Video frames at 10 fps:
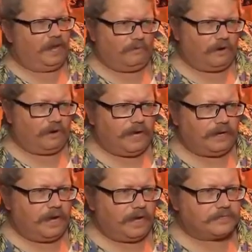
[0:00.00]
What about
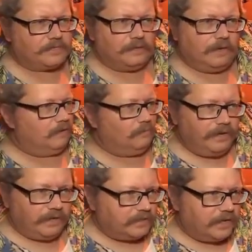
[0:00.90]
us? We
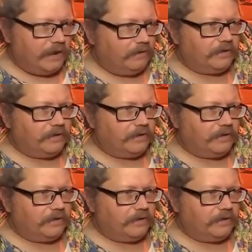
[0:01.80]
didn't count